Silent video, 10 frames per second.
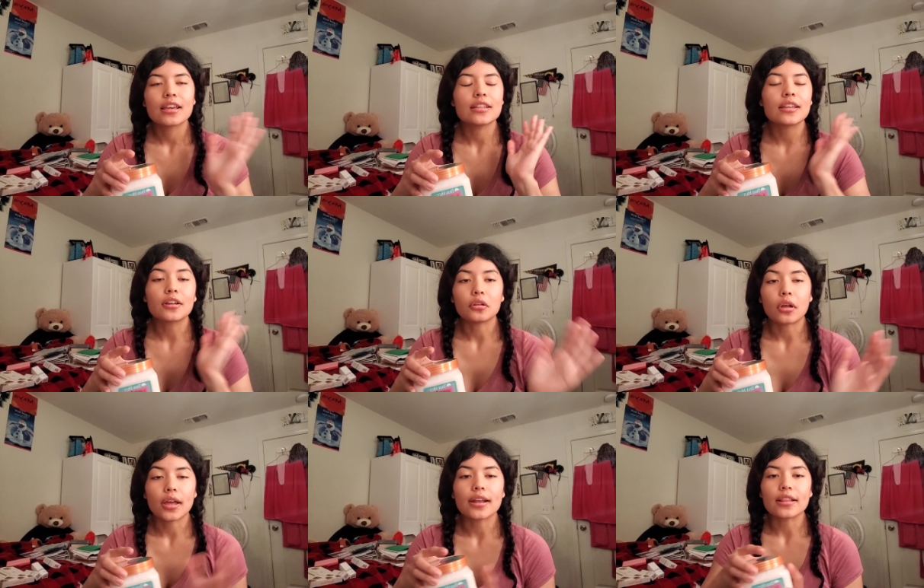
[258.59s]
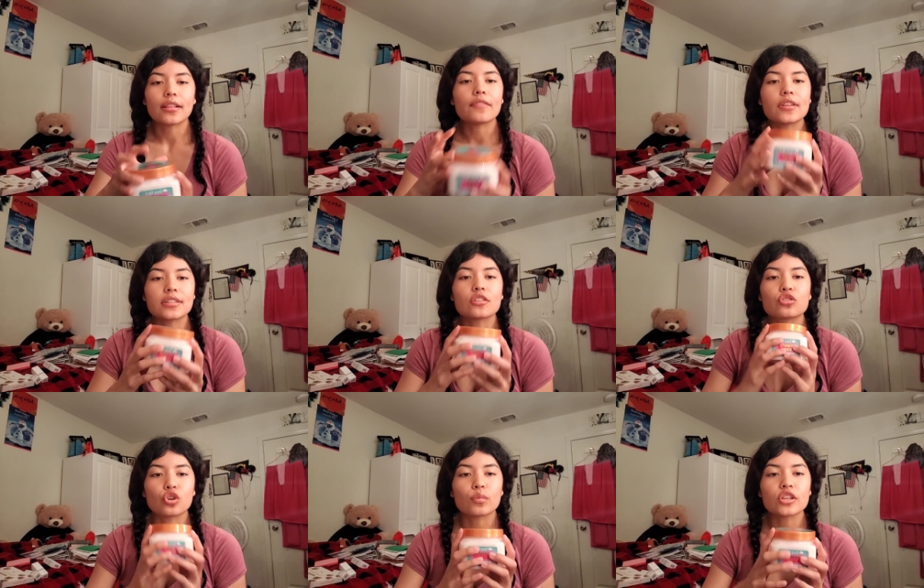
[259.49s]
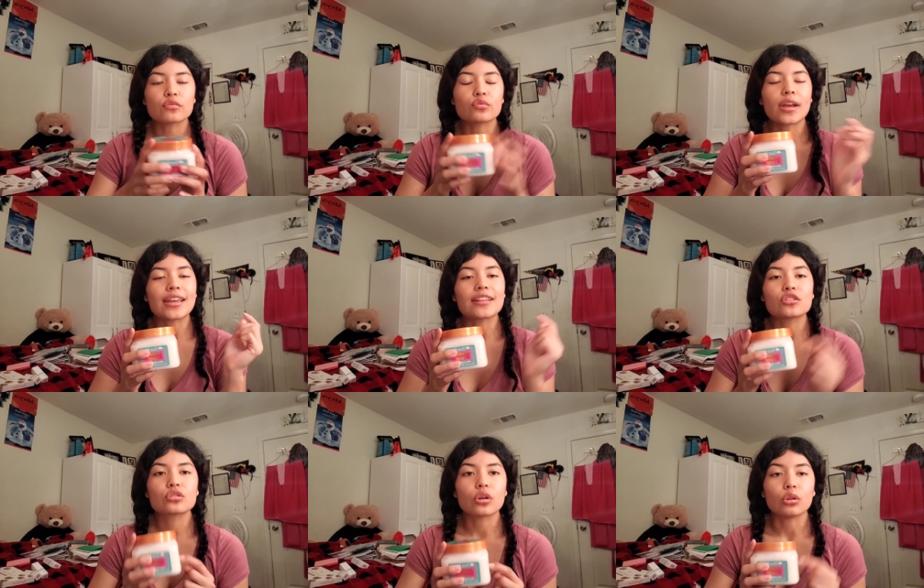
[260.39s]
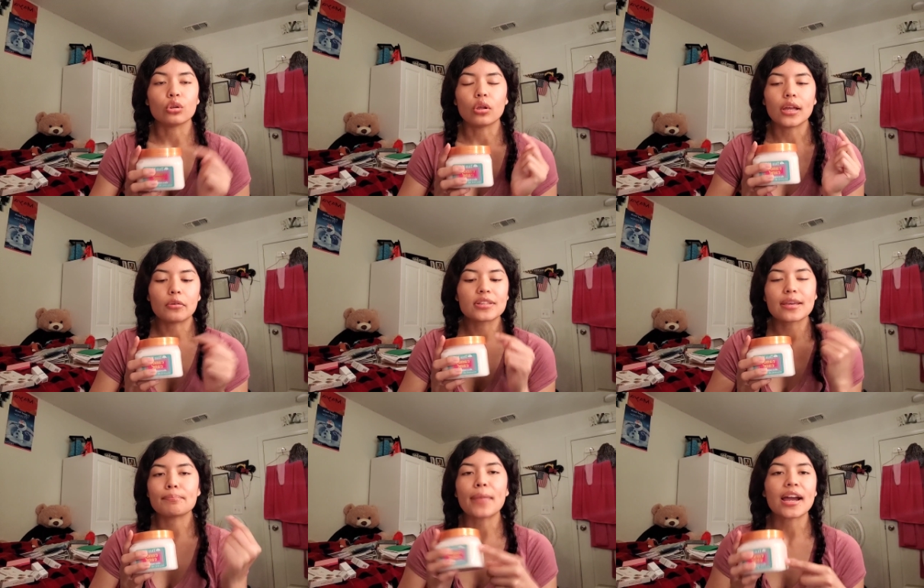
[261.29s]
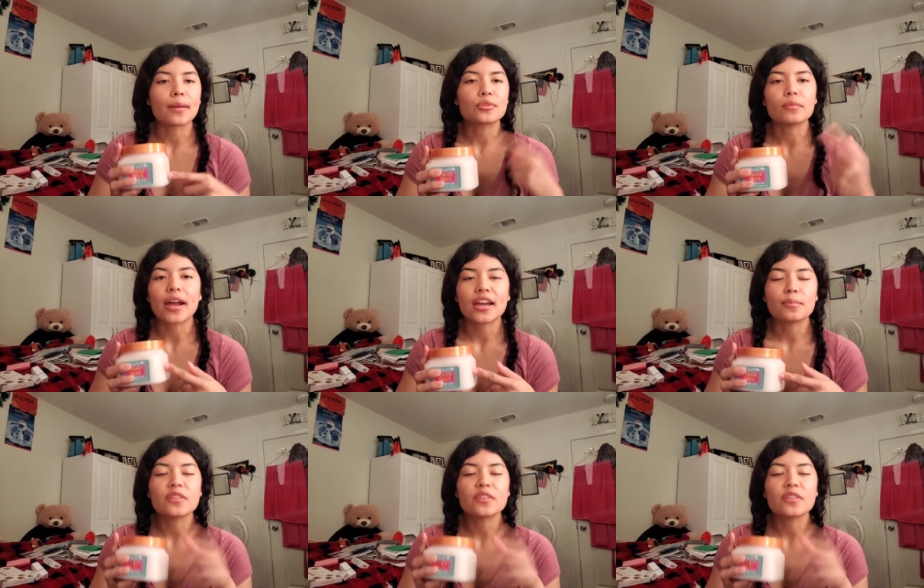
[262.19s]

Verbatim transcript: It's like a lot, and I love this scent so much, which is why I get it. So, I always get backups on backups.